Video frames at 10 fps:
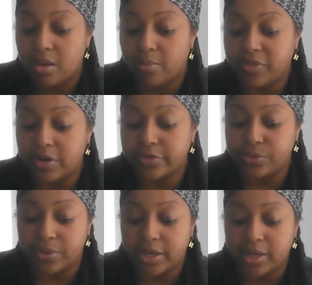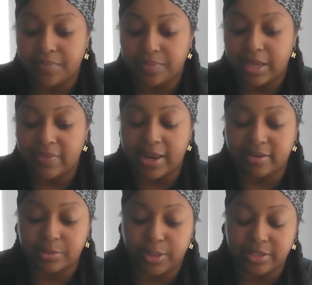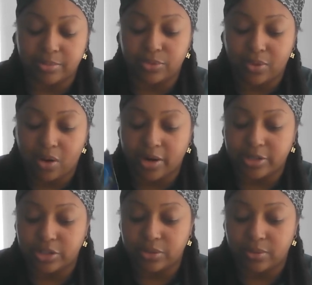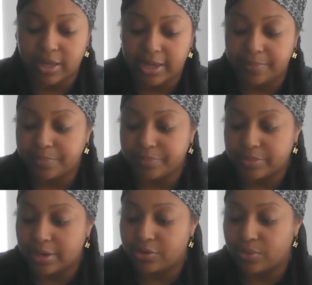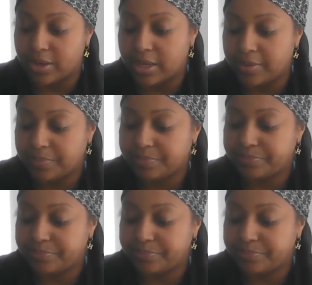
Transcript: but they're doing it and that explains the moon card too okay they're doing it